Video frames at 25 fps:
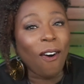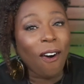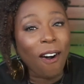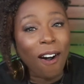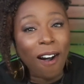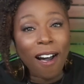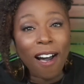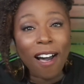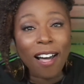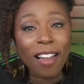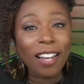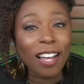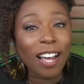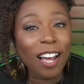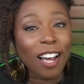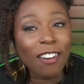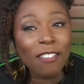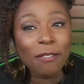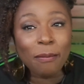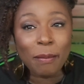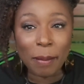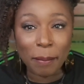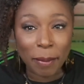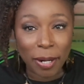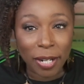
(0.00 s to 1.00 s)
all
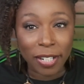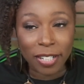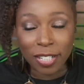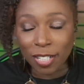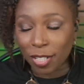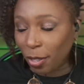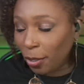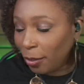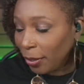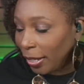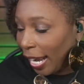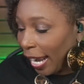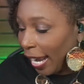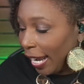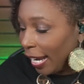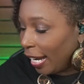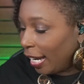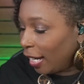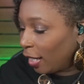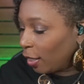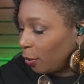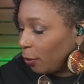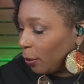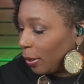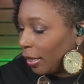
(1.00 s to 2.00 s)
of my merch, okay,
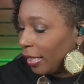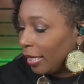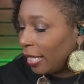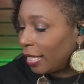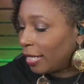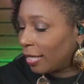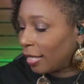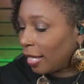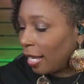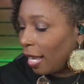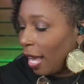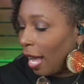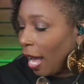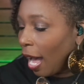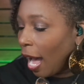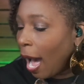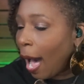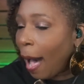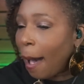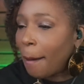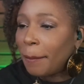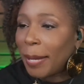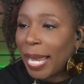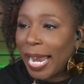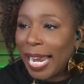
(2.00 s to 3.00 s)
including this
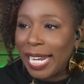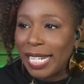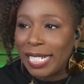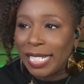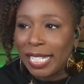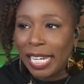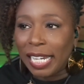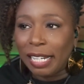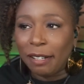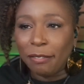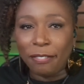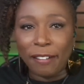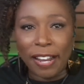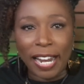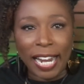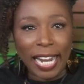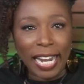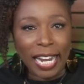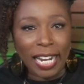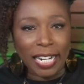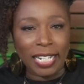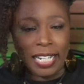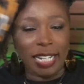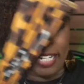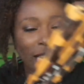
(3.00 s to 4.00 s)
amazing
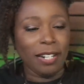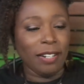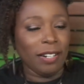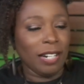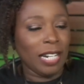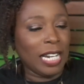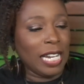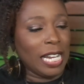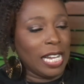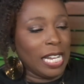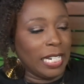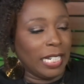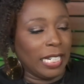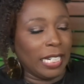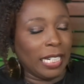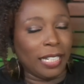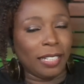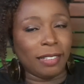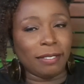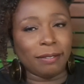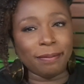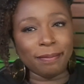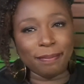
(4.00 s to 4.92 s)
fan here, honey.